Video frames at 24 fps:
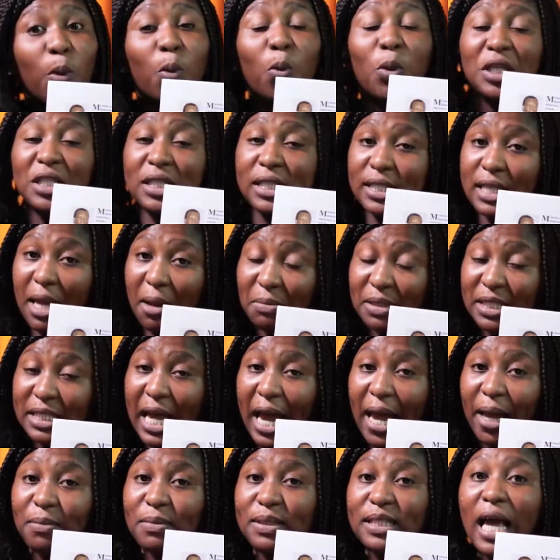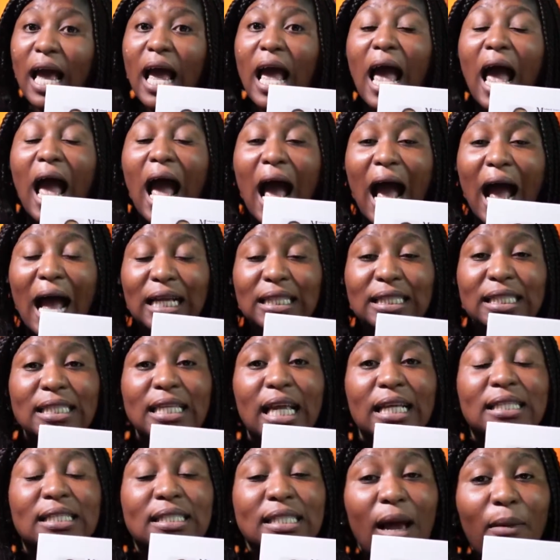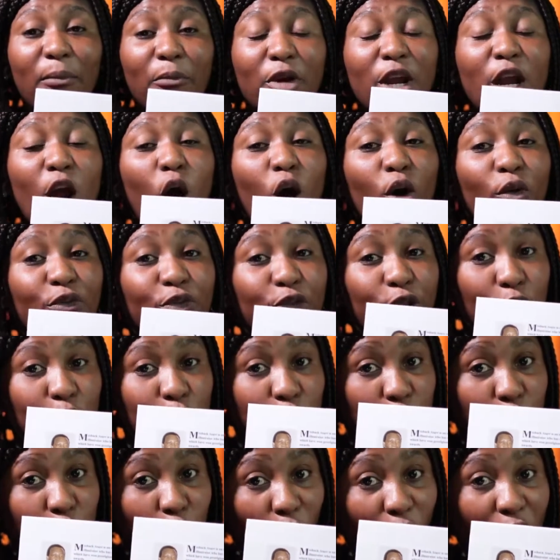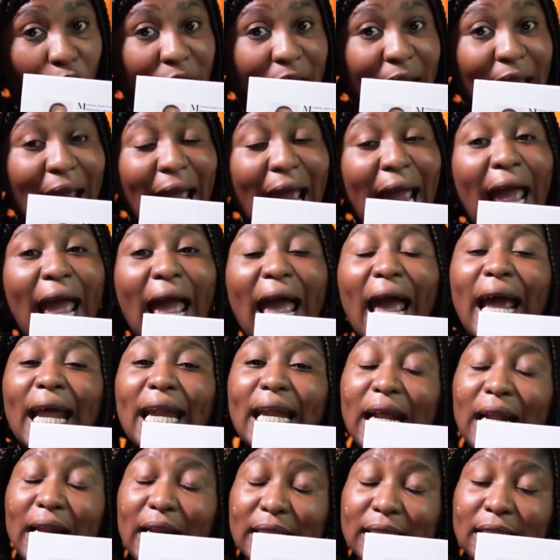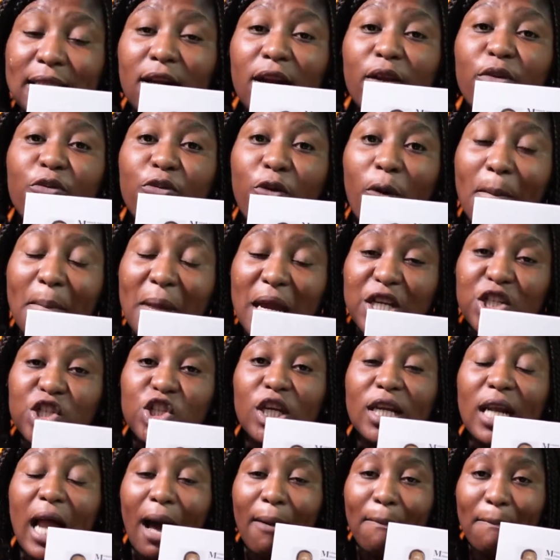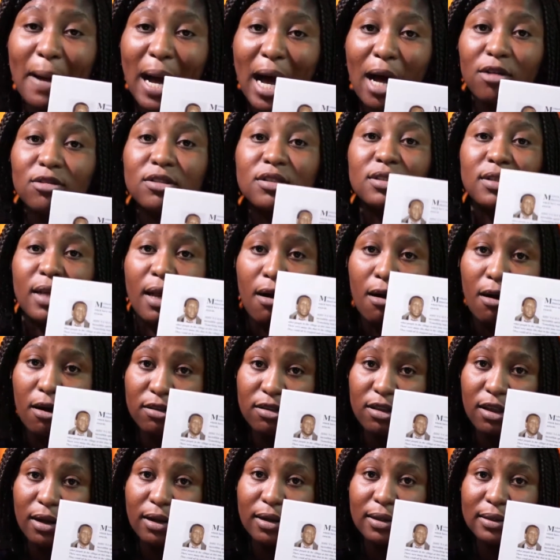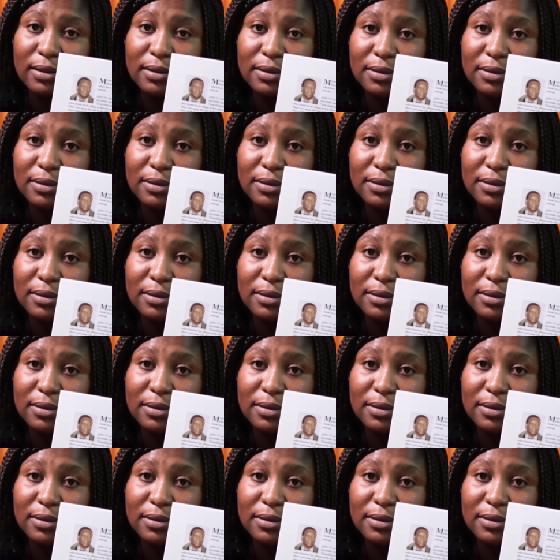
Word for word: which sometimes has the summary of the story and a little information about the author.